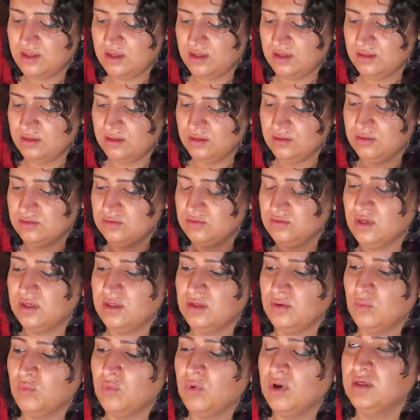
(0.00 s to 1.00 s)
it trying
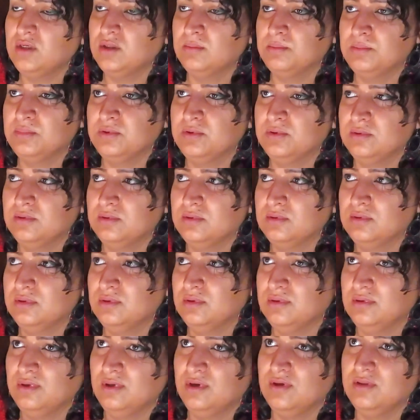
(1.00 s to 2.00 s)
to one-up
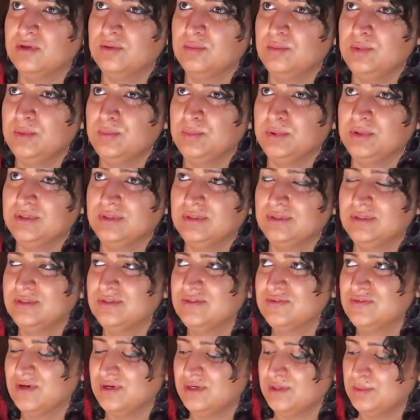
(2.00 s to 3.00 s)
other people,
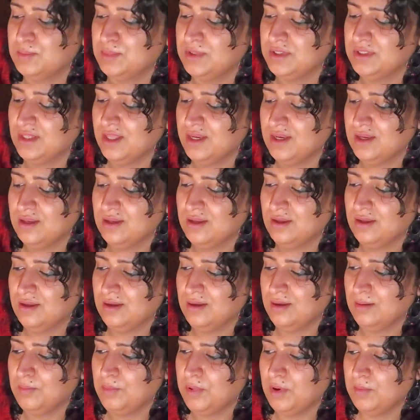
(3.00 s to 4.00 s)
trying to be like
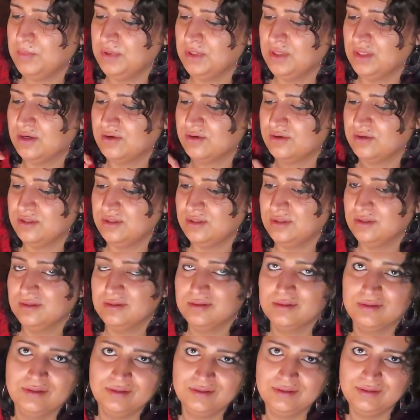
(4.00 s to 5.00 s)
popularity,
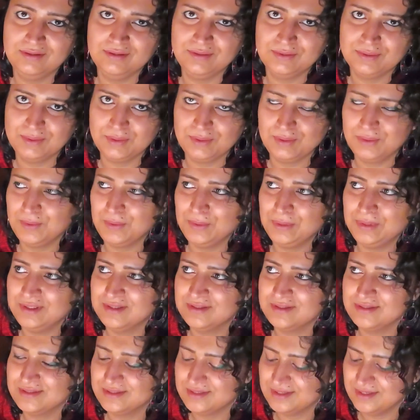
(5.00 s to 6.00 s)
you know, and all
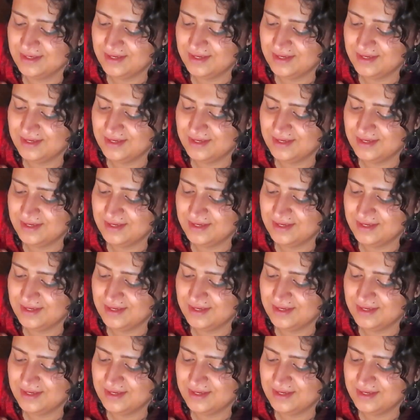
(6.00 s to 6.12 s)
this.